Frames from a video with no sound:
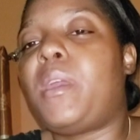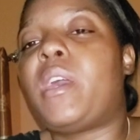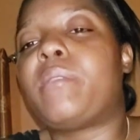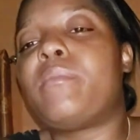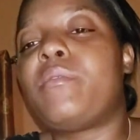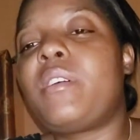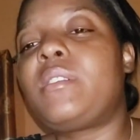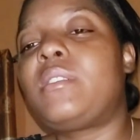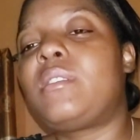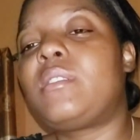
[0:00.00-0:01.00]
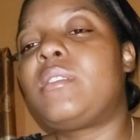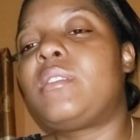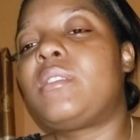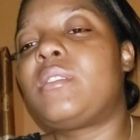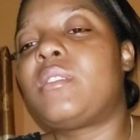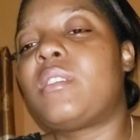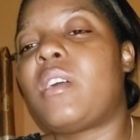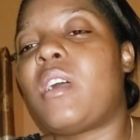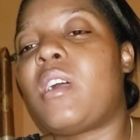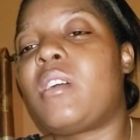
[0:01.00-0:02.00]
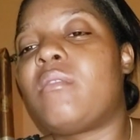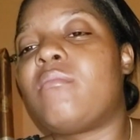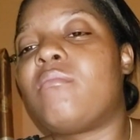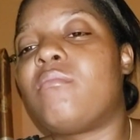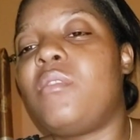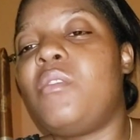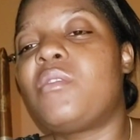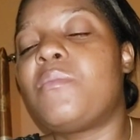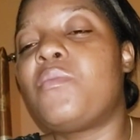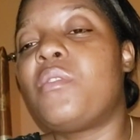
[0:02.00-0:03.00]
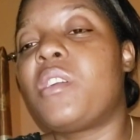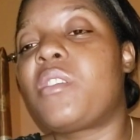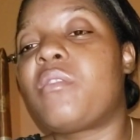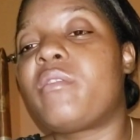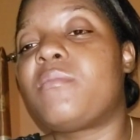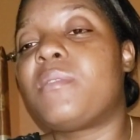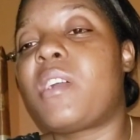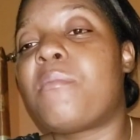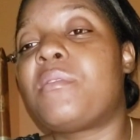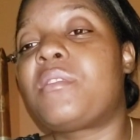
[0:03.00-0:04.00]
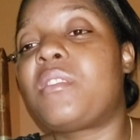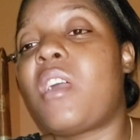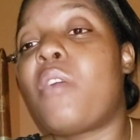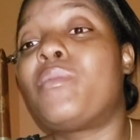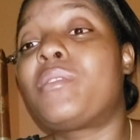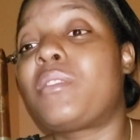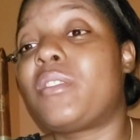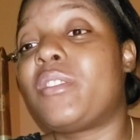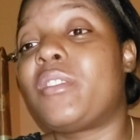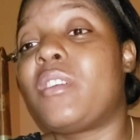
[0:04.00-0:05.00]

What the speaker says: get my rest. And you know some couldn't get no rest because I was scared